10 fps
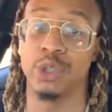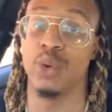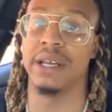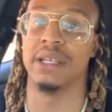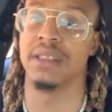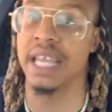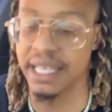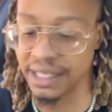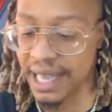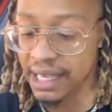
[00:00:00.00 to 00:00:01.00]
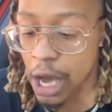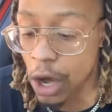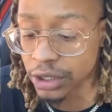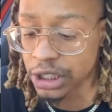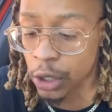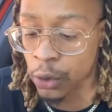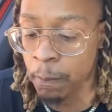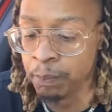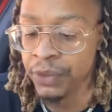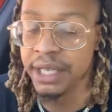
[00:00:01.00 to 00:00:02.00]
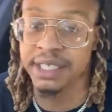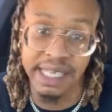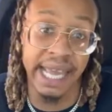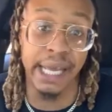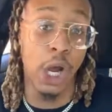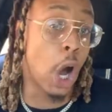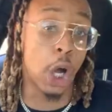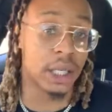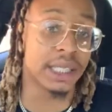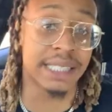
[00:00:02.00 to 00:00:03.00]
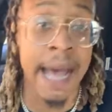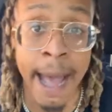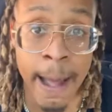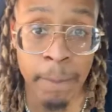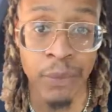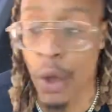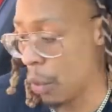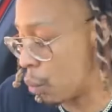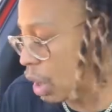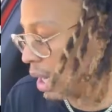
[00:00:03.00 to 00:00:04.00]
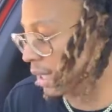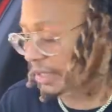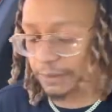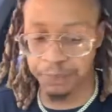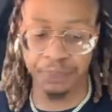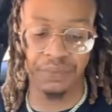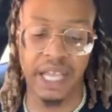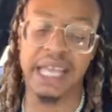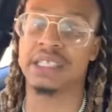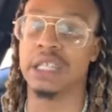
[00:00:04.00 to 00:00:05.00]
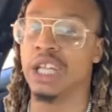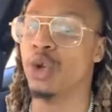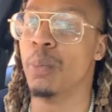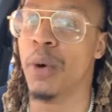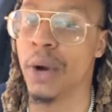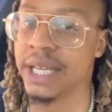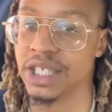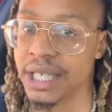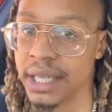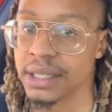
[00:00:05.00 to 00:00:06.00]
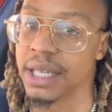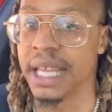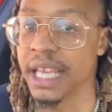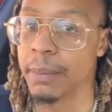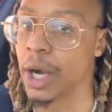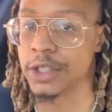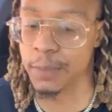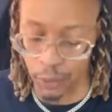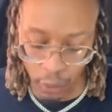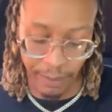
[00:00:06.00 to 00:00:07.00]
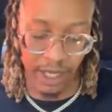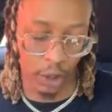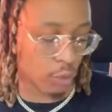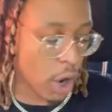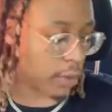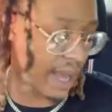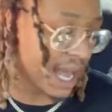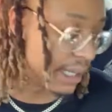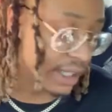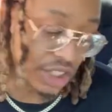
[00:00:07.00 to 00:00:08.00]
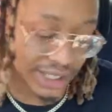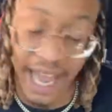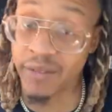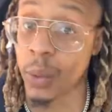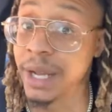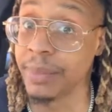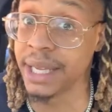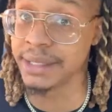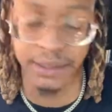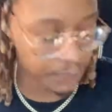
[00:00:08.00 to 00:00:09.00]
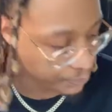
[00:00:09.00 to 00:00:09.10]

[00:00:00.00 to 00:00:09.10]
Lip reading: one of the things that he also said all of the time was, it's little boy shit to need multiple women. A grown man can just have one bitch.